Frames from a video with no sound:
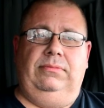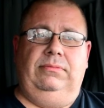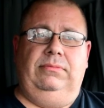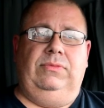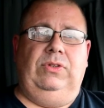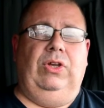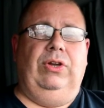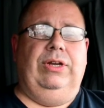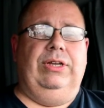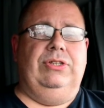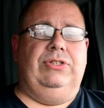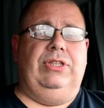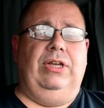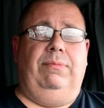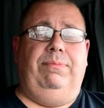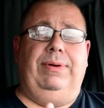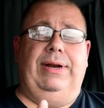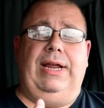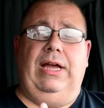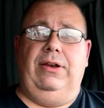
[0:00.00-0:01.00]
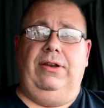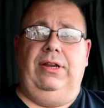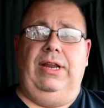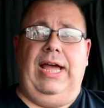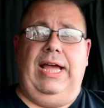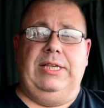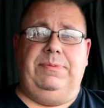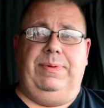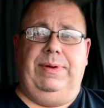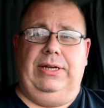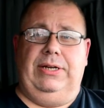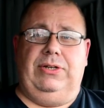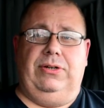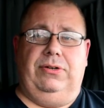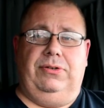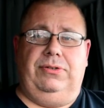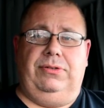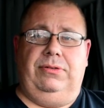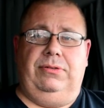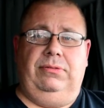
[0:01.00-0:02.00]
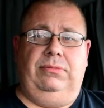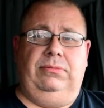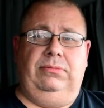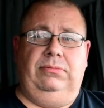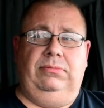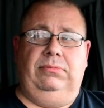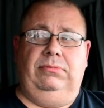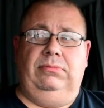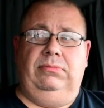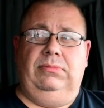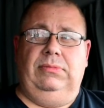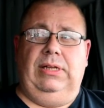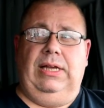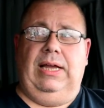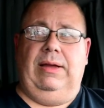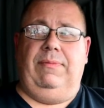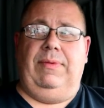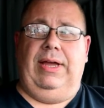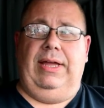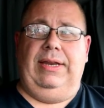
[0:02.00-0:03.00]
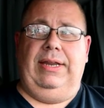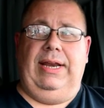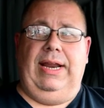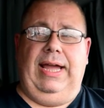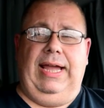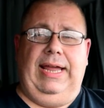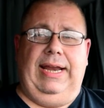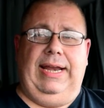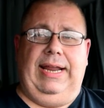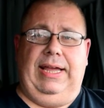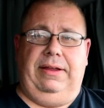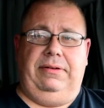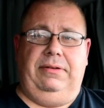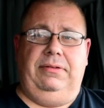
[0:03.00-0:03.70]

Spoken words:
you can still put out nice pictures. I'm not denying that.